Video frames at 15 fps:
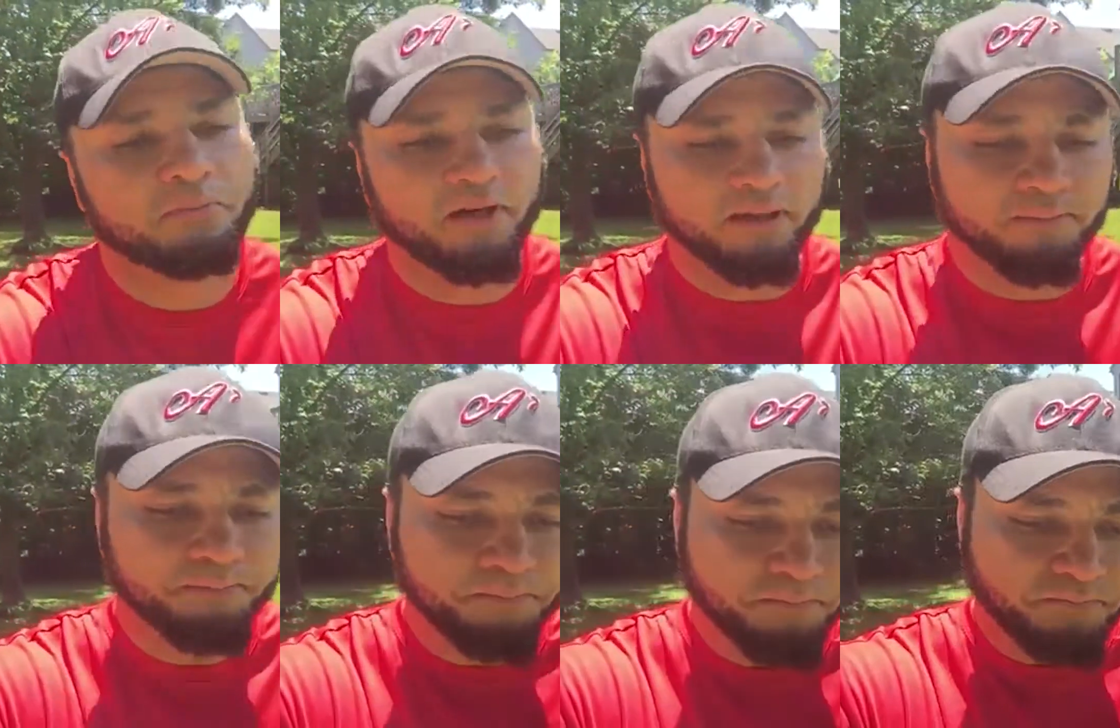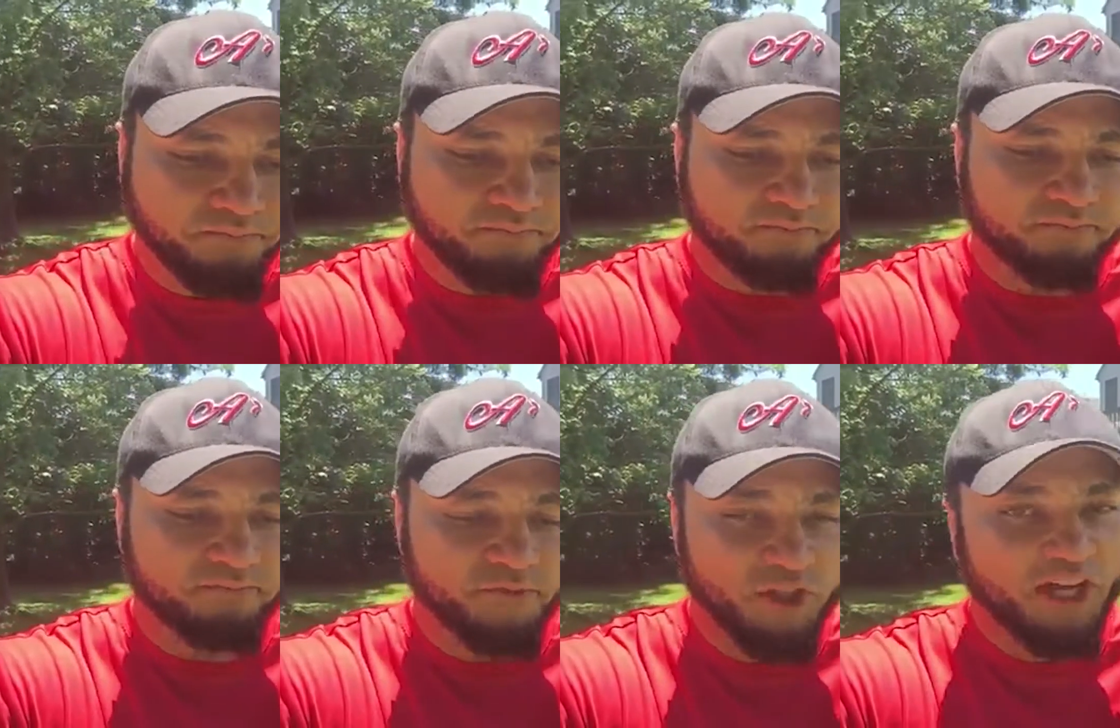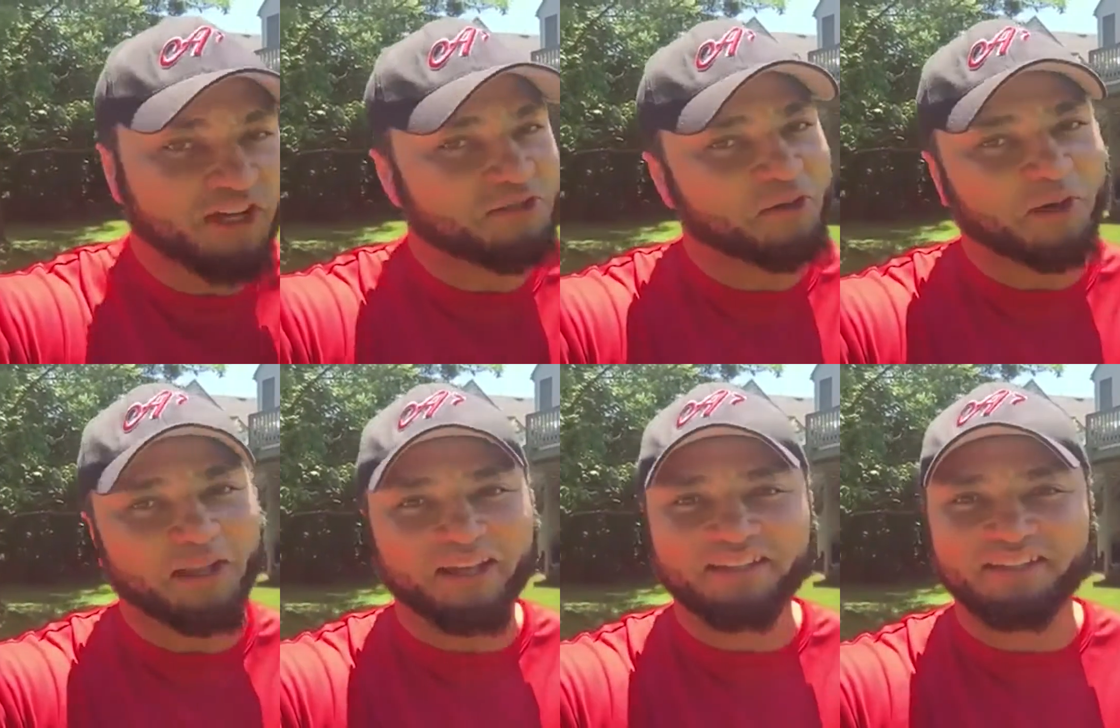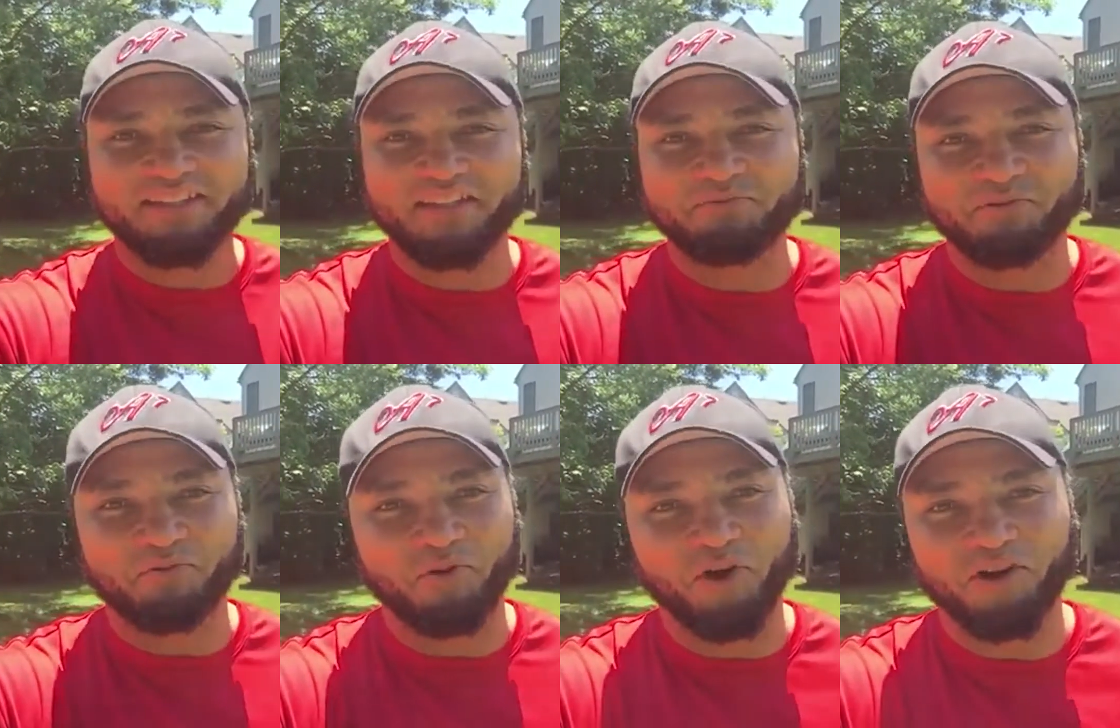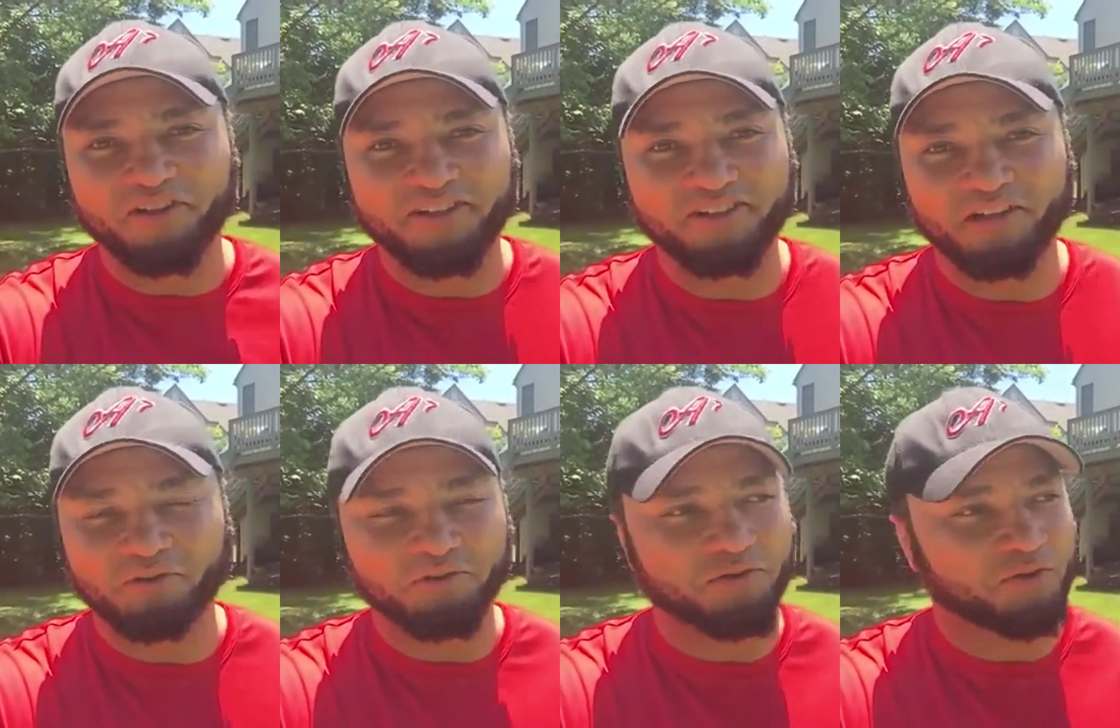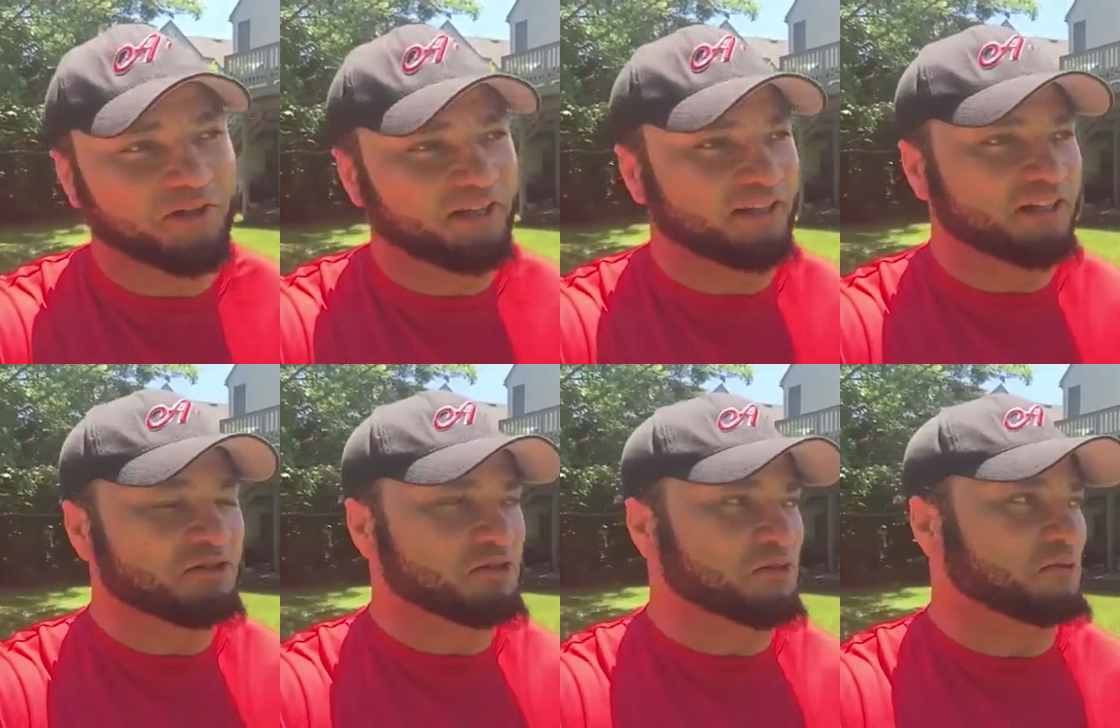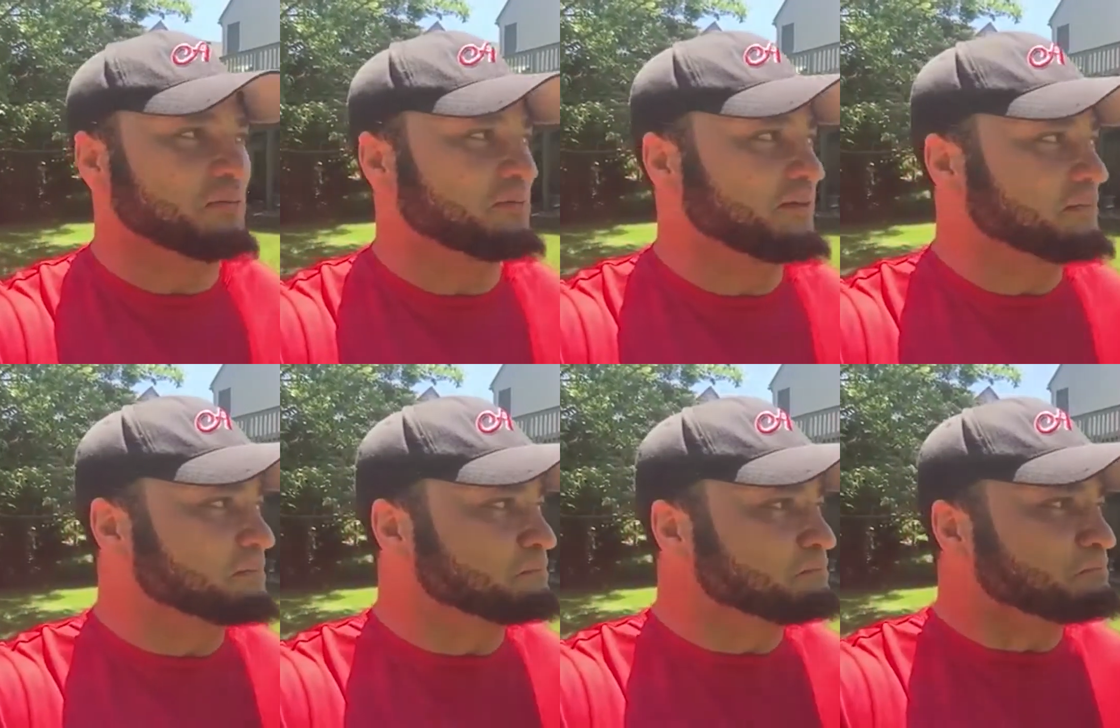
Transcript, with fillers: But you guys know I like to keep it raw here. I don't do anything scripted.